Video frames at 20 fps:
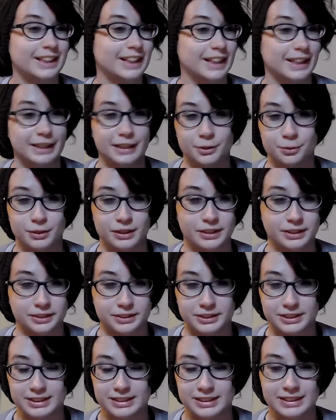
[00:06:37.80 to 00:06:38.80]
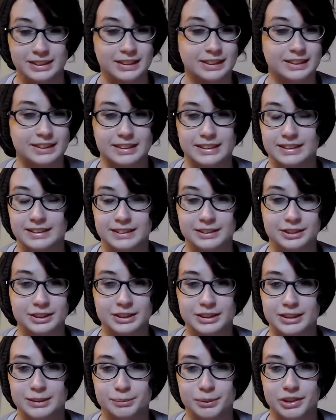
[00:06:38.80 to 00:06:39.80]
Anywhere else, because that's the
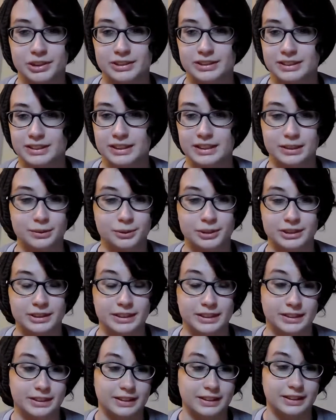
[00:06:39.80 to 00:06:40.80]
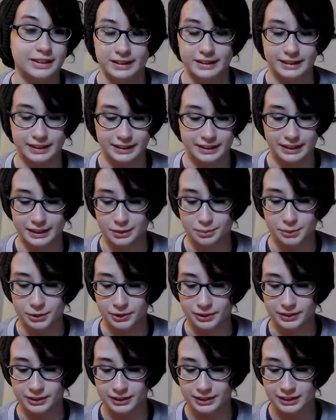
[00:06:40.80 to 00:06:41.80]
only spots anywhere to, like, any
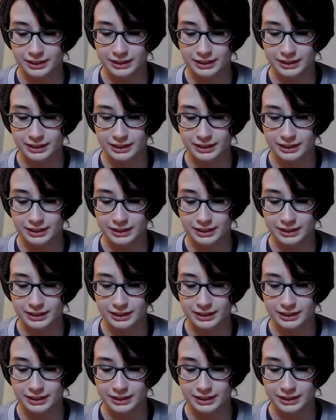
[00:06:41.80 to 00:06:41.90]
book.